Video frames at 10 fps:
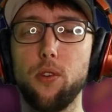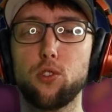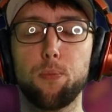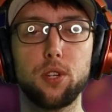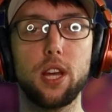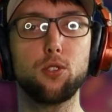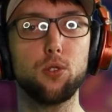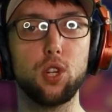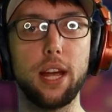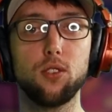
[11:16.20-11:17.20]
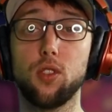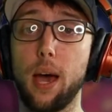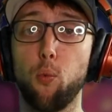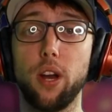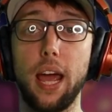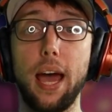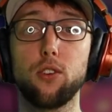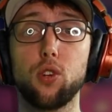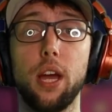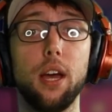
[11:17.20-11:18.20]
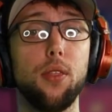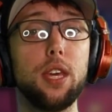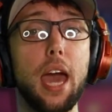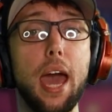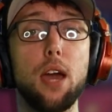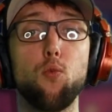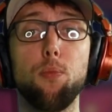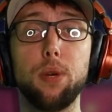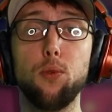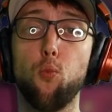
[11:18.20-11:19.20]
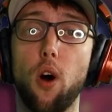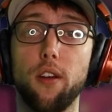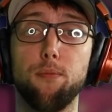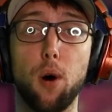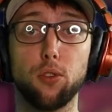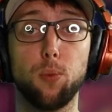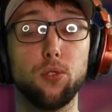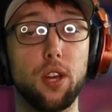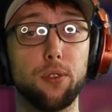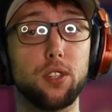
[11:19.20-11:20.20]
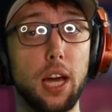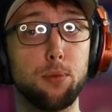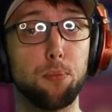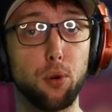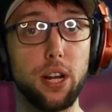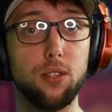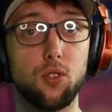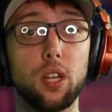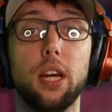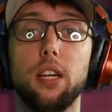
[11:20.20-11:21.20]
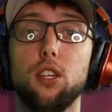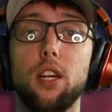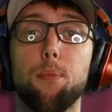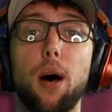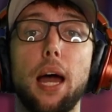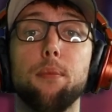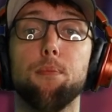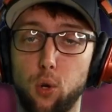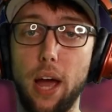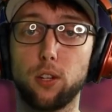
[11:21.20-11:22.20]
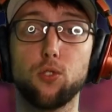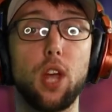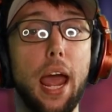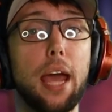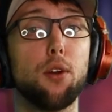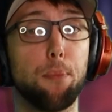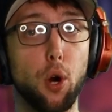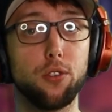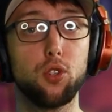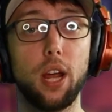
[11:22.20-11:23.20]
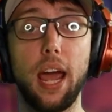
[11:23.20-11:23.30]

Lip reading: and there's a potential chance that when hatched, the egg will be one of multiple different types of breeds. You need to buy crackers and a perch,